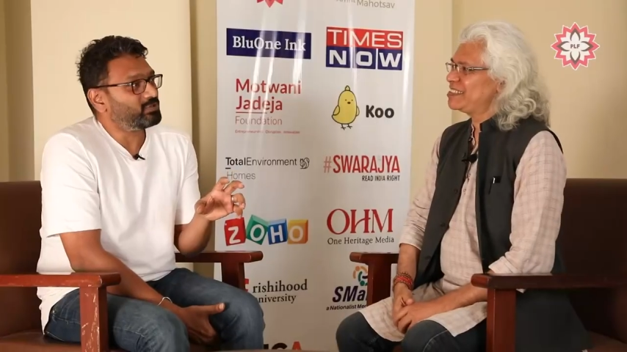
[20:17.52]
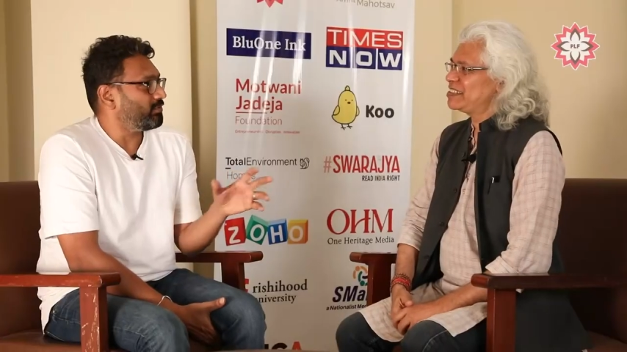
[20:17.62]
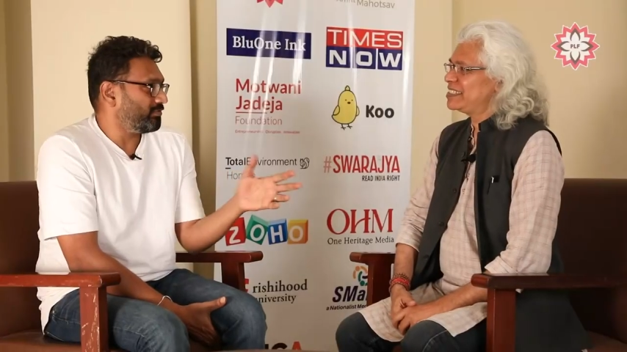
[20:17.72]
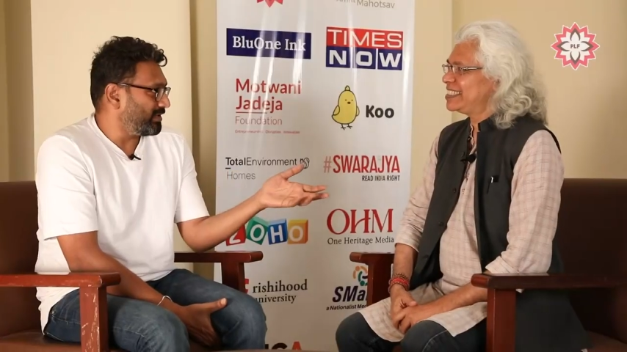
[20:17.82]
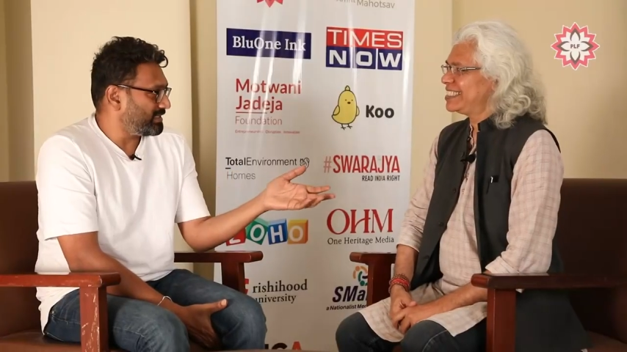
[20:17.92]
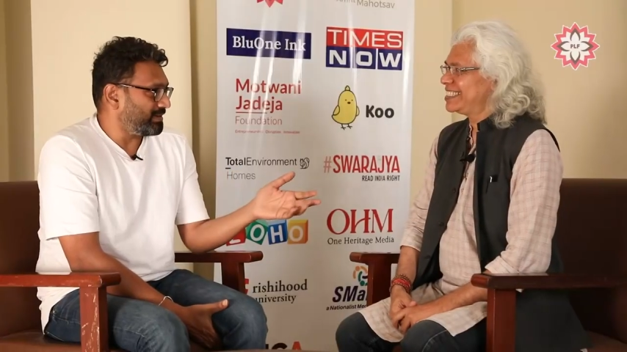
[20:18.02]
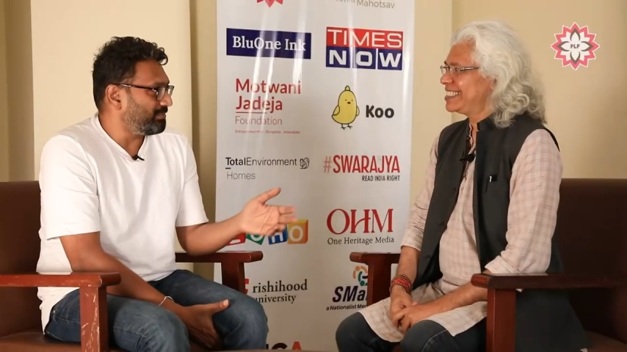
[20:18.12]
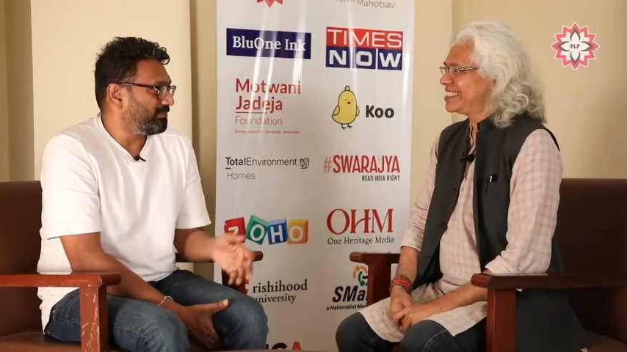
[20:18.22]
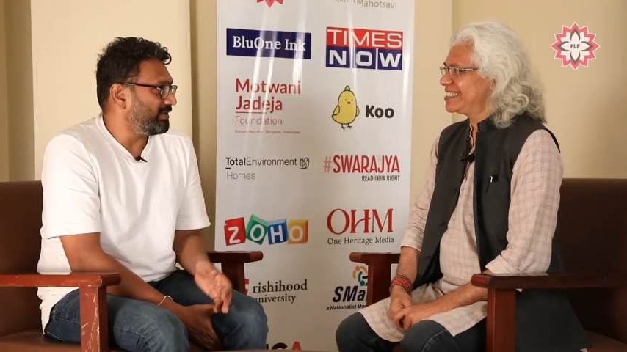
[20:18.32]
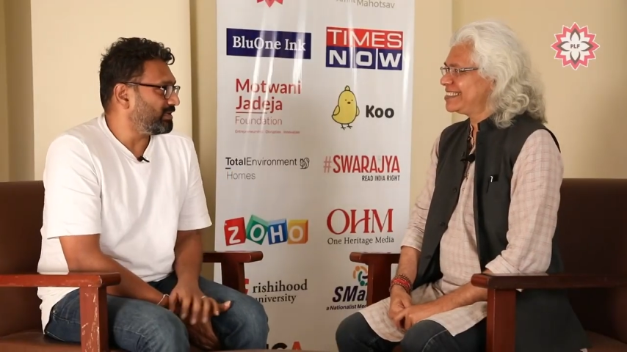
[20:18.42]
Speaker 1: so for
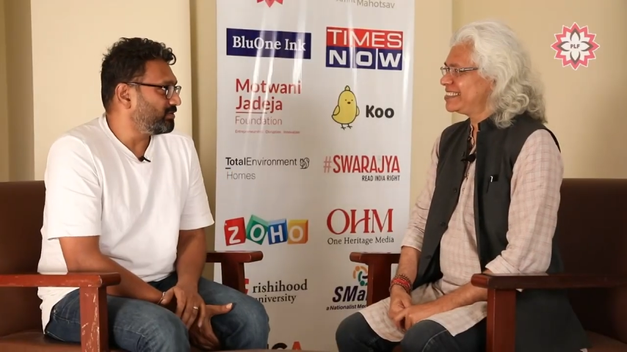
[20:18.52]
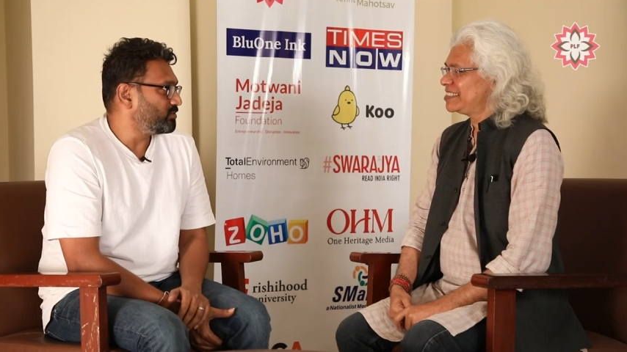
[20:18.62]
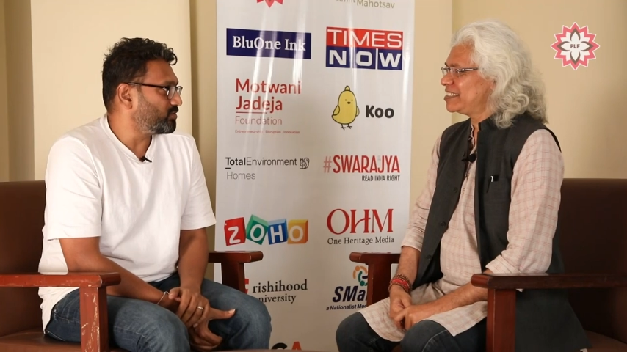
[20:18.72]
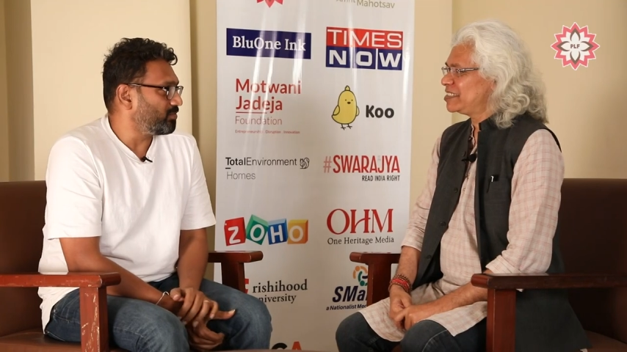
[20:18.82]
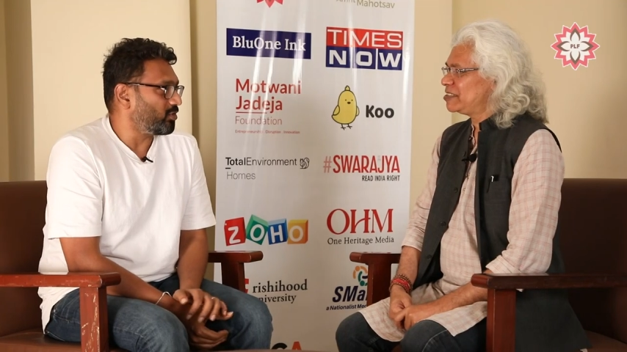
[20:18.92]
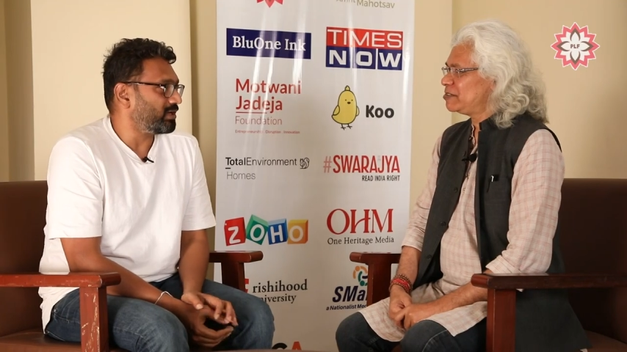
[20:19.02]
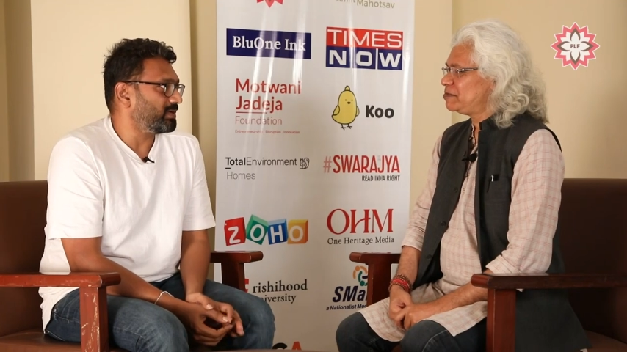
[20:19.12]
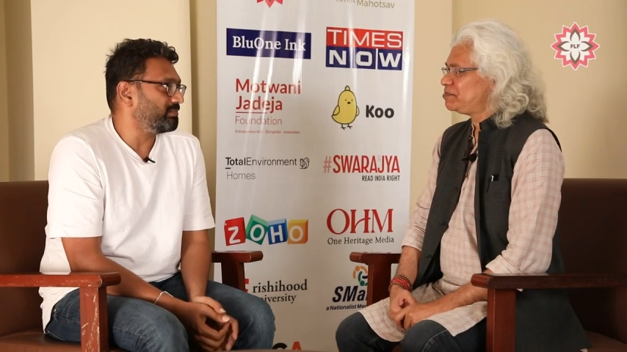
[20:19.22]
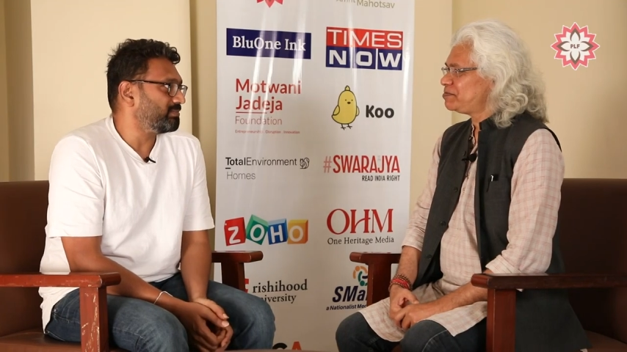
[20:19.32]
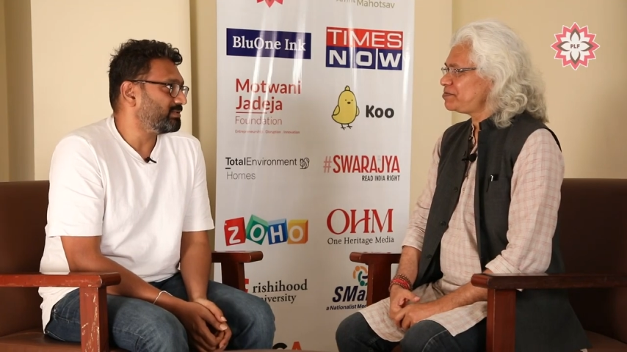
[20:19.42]
example, fake news you
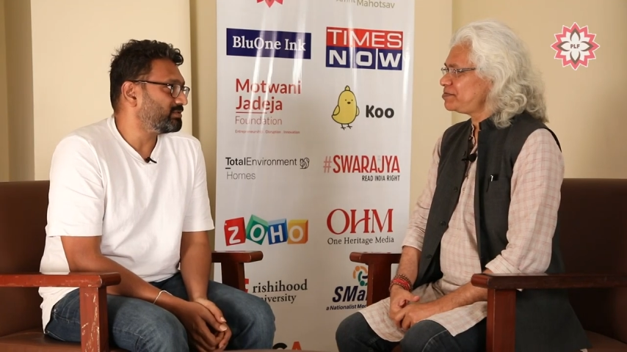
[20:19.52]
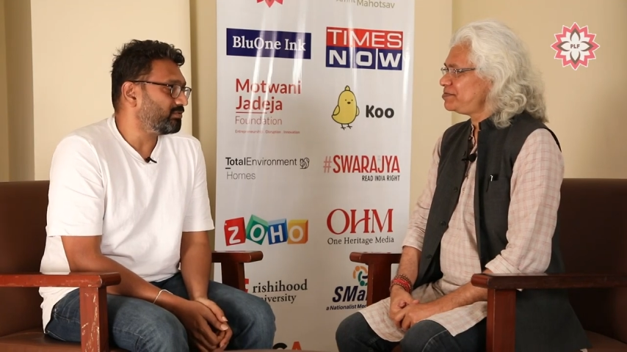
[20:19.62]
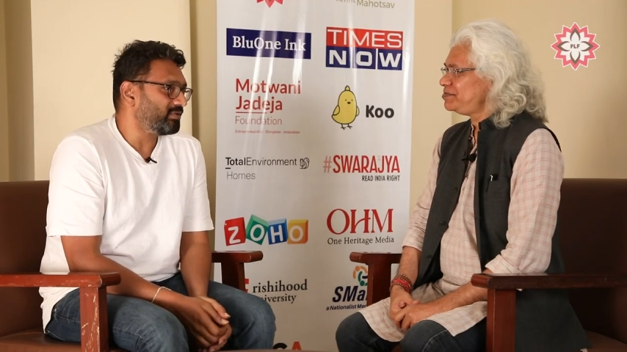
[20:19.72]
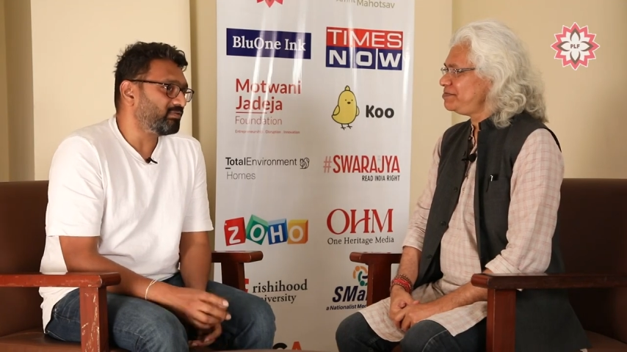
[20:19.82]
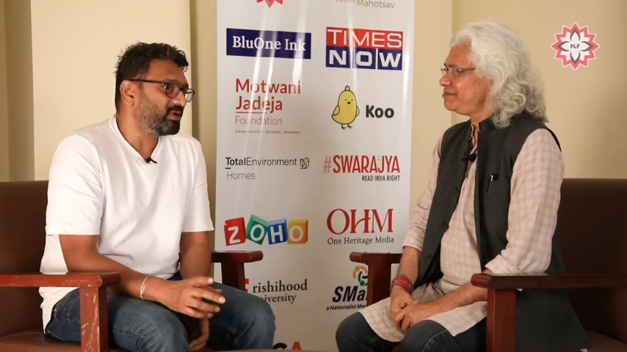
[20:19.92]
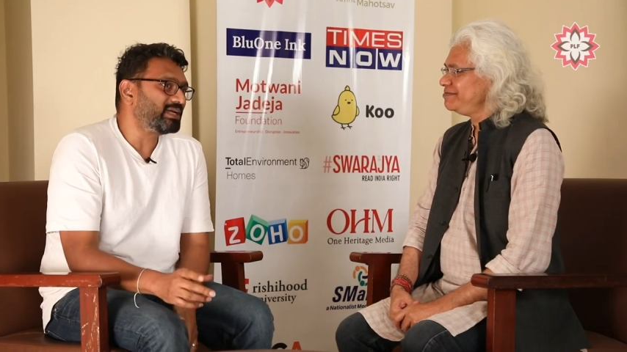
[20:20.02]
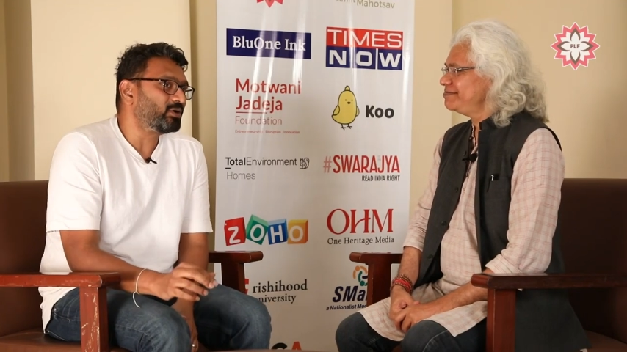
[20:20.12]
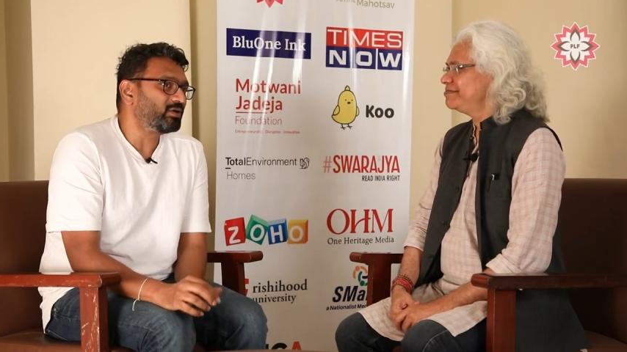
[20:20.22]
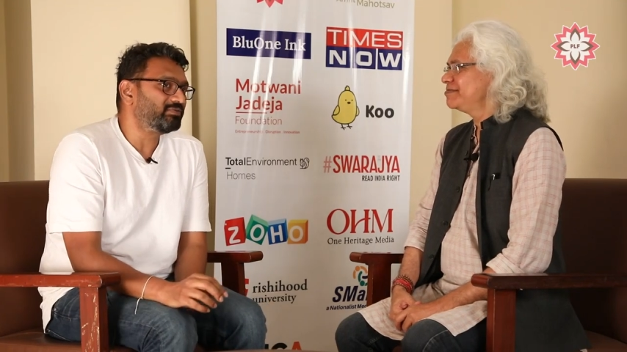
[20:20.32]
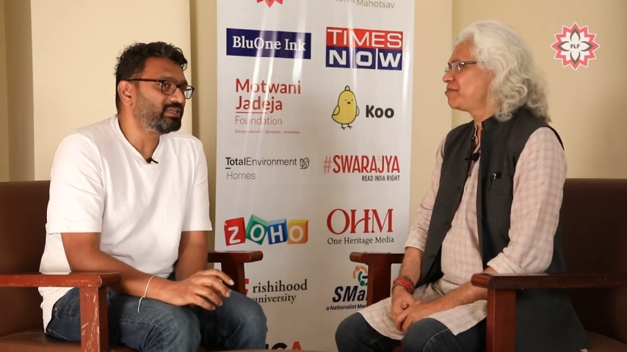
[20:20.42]
brought up. So we're
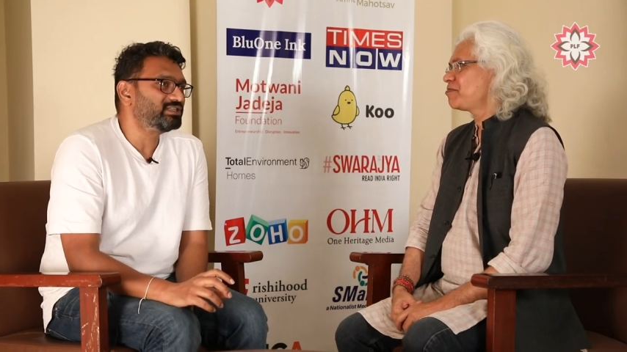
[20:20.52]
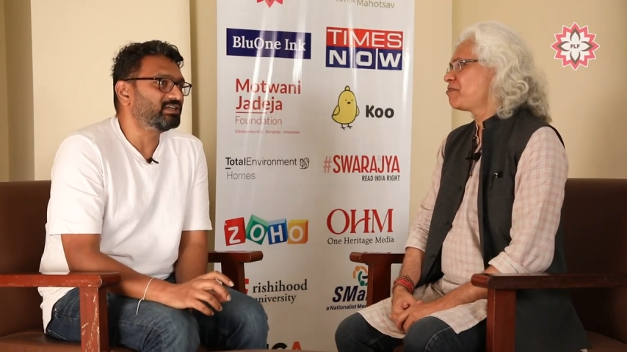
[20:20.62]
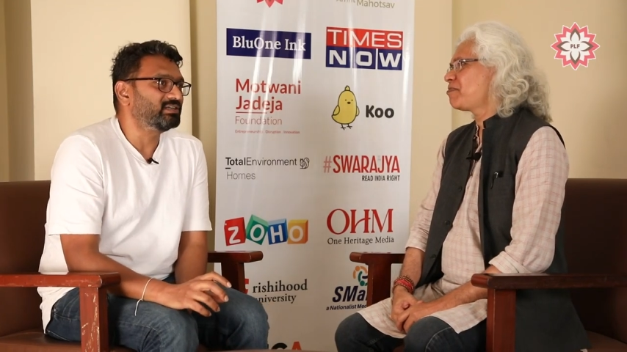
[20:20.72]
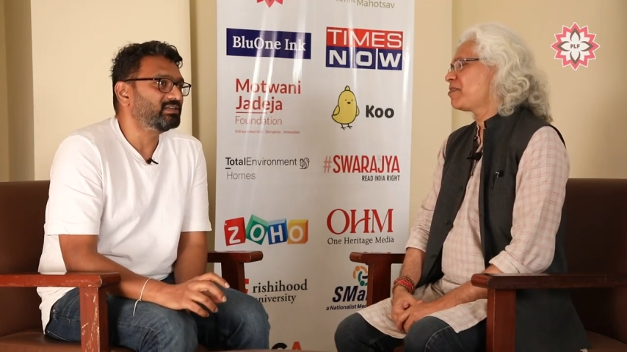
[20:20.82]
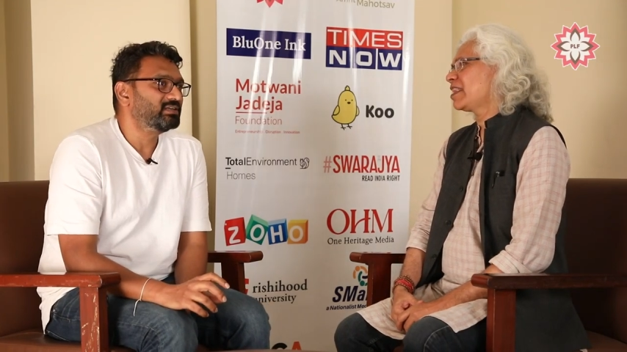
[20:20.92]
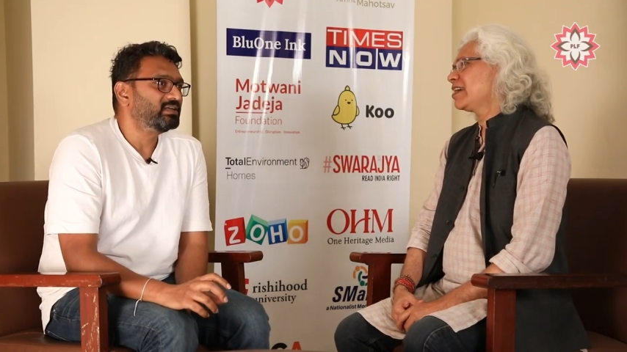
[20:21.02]
working on a feature